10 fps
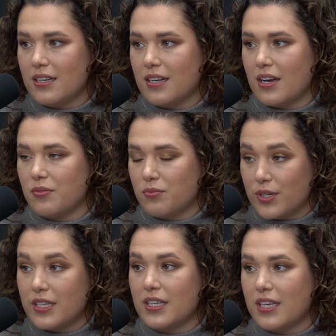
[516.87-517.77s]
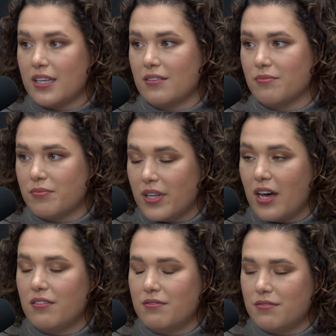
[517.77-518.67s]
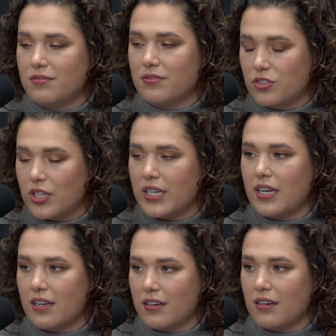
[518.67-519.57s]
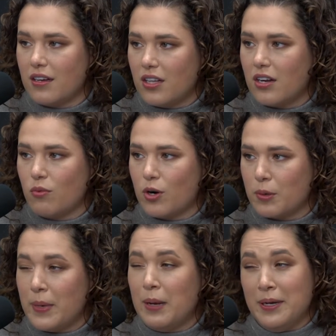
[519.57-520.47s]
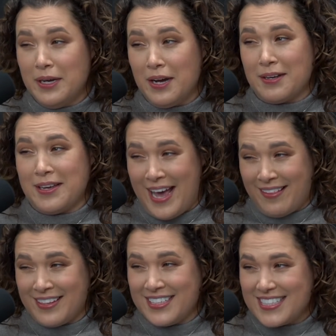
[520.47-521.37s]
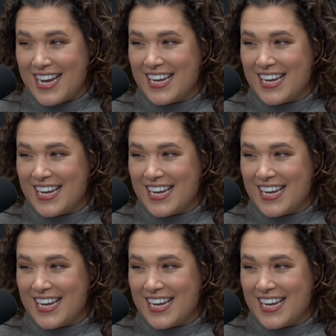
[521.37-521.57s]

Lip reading: I really love drinking a lot of water, maybe not a gallon a day,